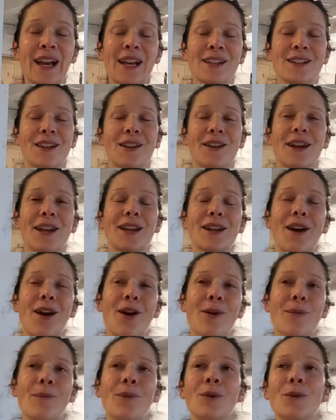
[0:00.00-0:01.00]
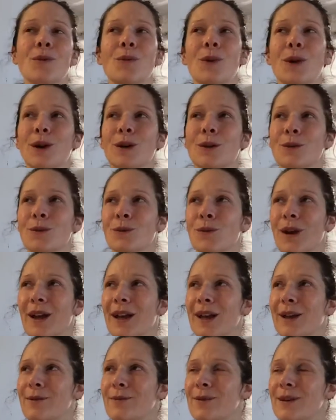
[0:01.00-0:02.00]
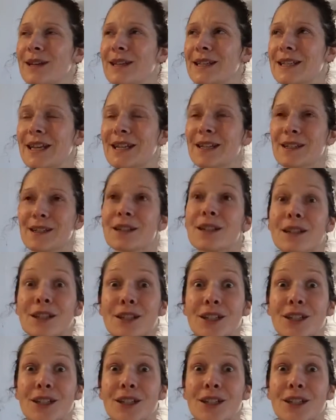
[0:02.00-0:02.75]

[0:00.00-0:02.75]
So in our modern world, where we tend to